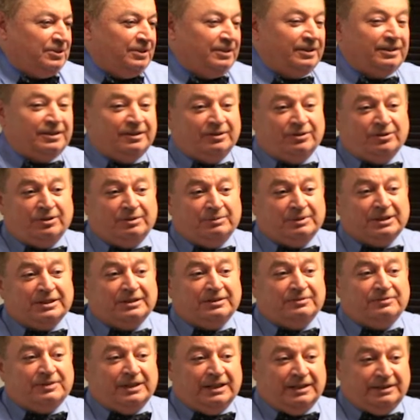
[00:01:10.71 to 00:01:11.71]
economic
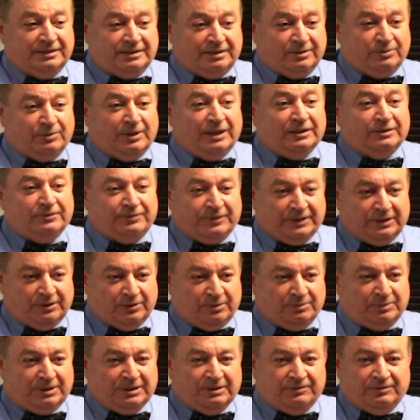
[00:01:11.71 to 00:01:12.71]
advisor, one of
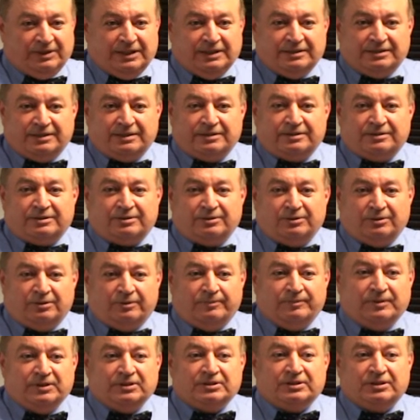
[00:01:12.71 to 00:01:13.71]
economic advisors to
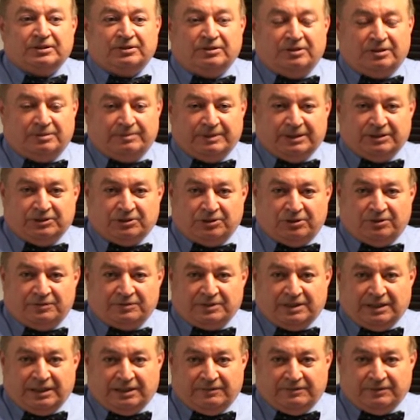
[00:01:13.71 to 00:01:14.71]
Mr.
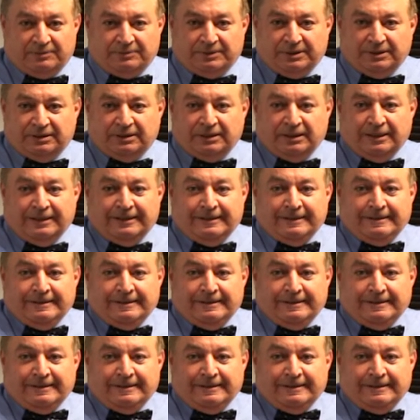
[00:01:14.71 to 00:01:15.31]
Gorbachev's government.